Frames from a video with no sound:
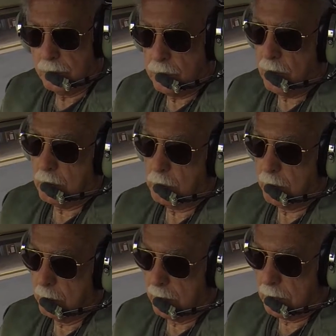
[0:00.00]
The tower's
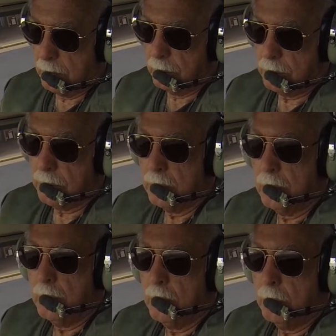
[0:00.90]
probably closed.
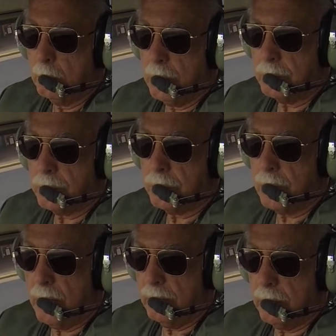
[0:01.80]
Major
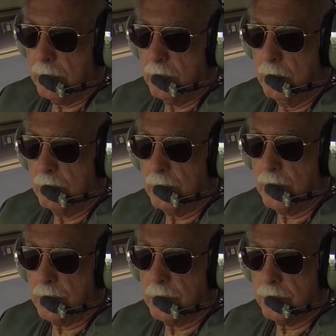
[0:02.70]
traffic,
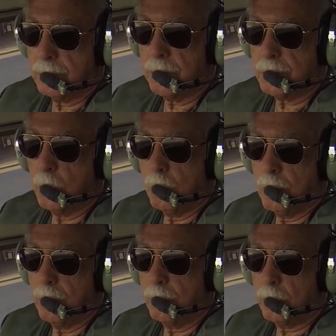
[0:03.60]
Cessna
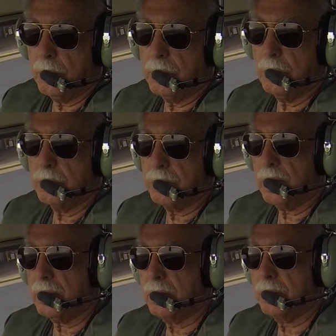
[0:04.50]

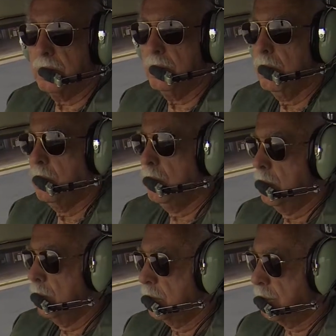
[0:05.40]
61326,
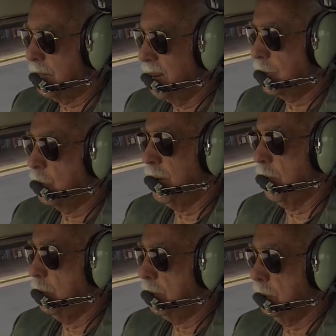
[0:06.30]
south
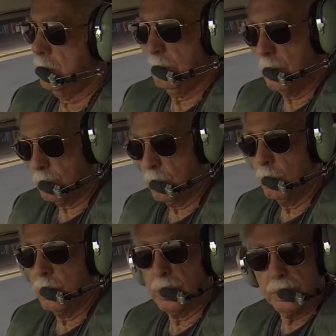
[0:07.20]
ramp. That's where
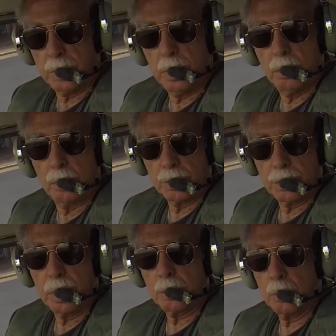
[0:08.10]
we're sitting on the
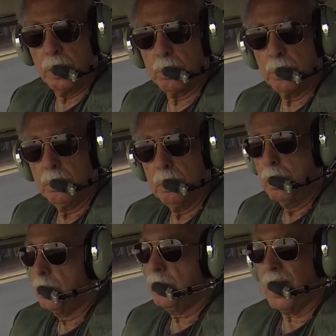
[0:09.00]
south ramp.
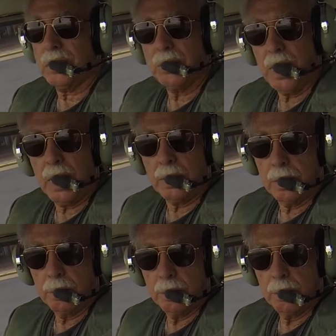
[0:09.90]
Taxi
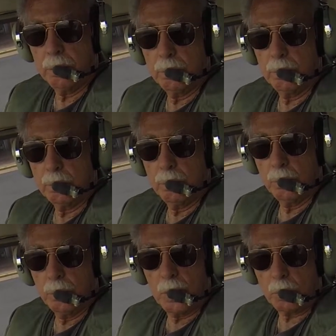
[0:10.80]
active.
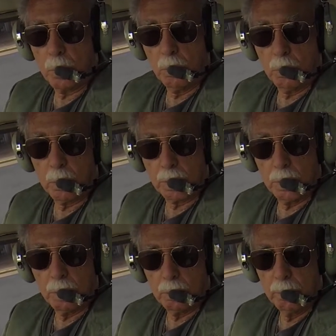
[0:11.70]
That's where we want to go.